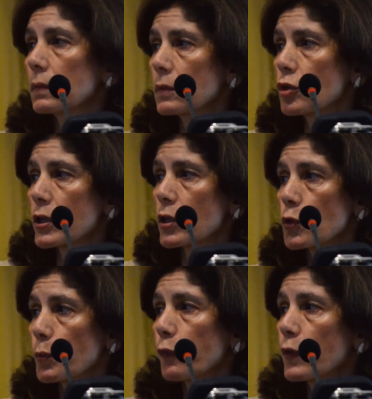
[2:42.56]
just
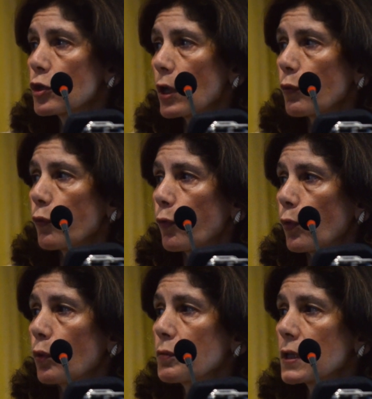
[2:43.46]
superficial
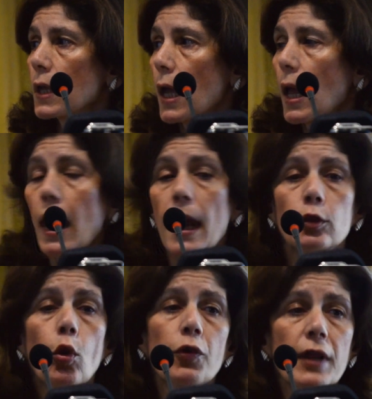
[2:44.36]
reforms.
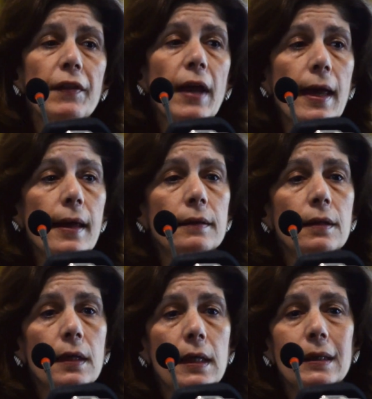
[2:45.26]
And on the other
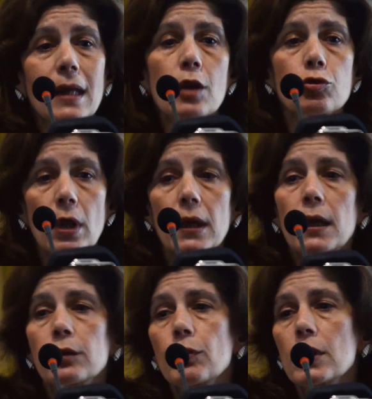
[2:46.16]
hand, industrial
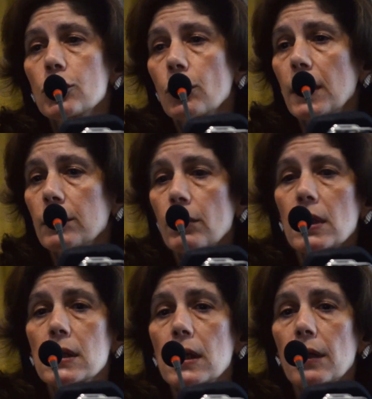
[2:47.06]
countries, so
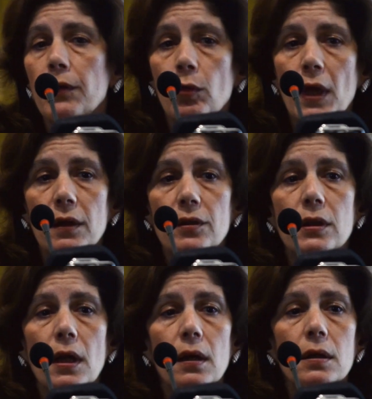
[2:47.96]
countries like the United
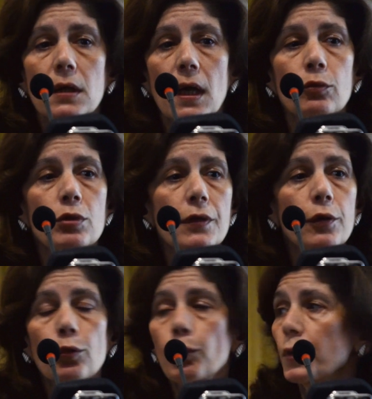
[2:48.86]
States, countries in
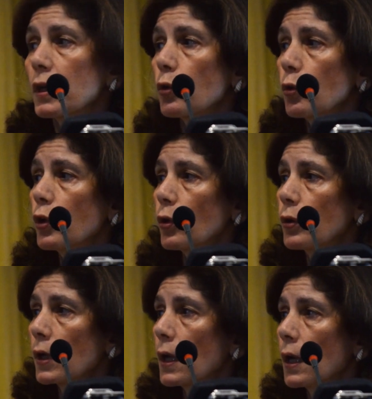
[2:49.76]
the European
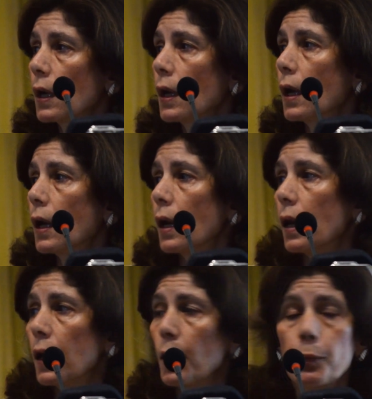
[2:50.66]
Union,
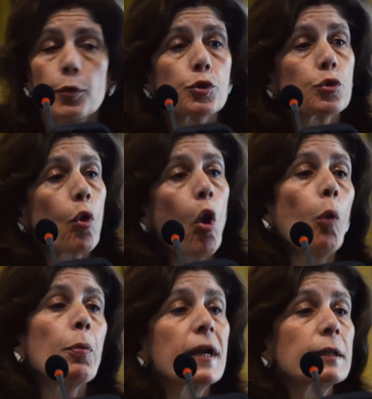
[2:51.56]
pursue
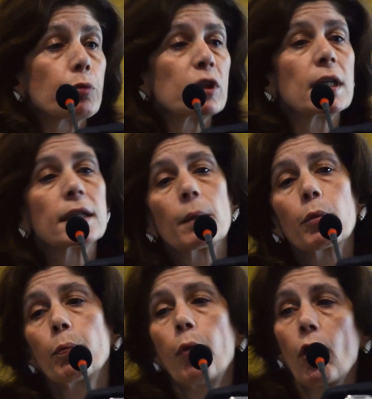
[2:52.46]
open and
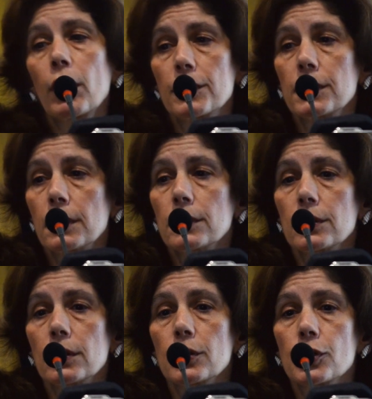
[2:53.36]
predictable
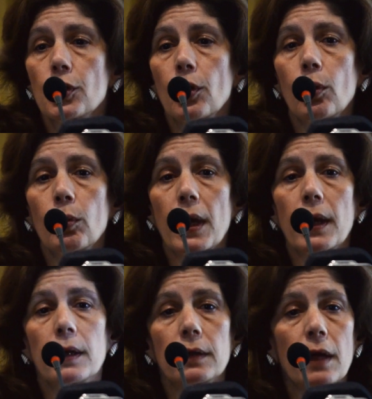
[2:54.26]
policies. So,
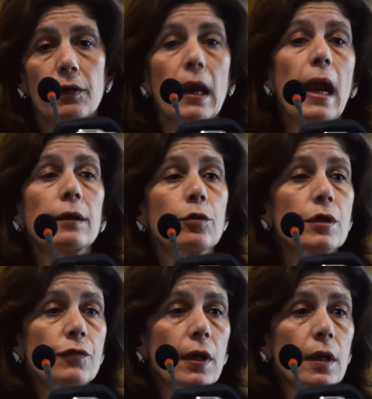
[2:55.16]
and the latter
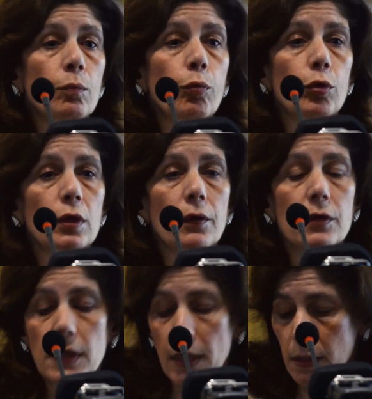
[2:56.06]
is very important
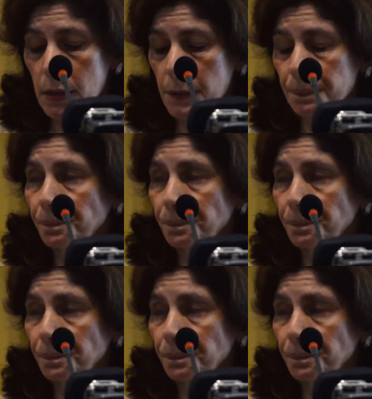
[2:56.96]
these days.